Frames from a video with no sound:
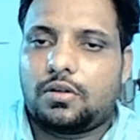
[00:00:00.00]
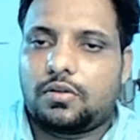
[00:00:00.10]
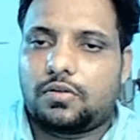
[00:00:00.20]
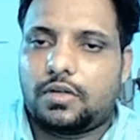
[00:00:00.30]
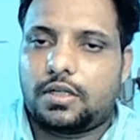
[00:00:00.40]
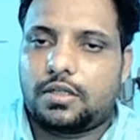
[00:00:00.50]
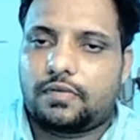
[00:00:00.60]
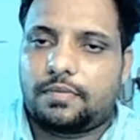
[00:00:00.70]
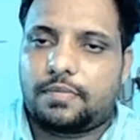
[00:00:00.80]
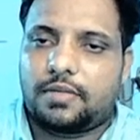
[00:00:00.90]
it is
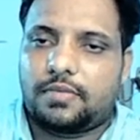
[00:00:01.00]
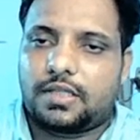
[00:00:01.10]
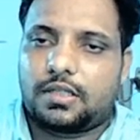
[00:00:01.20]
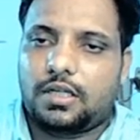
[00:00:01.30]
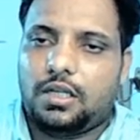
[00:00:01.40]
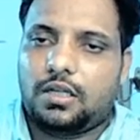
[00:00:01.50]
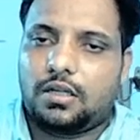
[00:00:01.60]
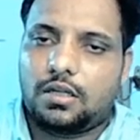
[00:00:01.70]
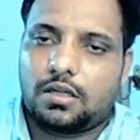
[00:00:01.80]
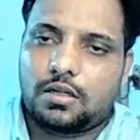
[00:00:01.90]
15 by 3.
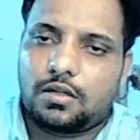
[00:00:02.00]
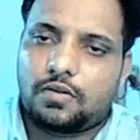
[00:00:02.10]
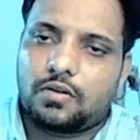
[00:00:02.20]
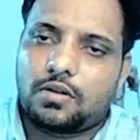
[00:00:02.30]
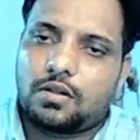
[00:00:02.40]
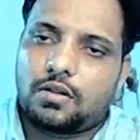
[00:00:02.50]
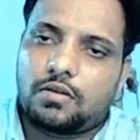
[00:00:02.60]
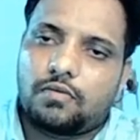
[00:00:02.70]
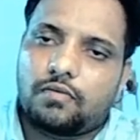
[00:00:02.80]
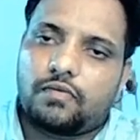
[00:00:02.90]

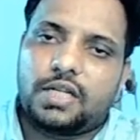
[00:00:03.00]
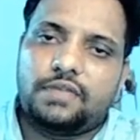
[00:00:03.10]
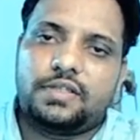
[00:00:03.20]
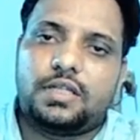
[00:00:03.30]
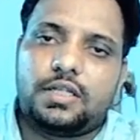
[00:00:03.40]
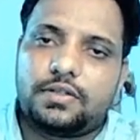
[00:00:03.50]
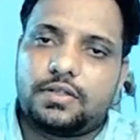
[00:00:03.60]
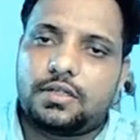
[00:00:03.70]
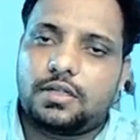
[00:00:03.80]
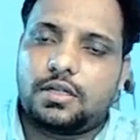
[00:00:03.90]
5 is the
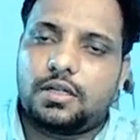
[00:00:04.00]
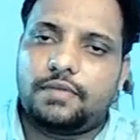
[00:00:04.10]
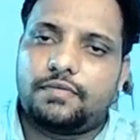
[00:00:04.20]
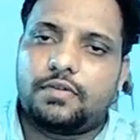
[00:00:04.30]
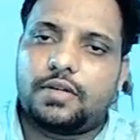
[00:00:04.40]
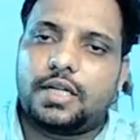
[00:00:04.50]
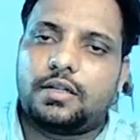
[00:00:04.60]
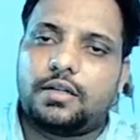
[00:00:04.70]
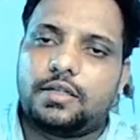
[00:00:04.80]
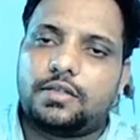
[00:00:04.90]
answer, lift to drag
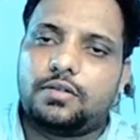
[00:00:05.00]
ratio.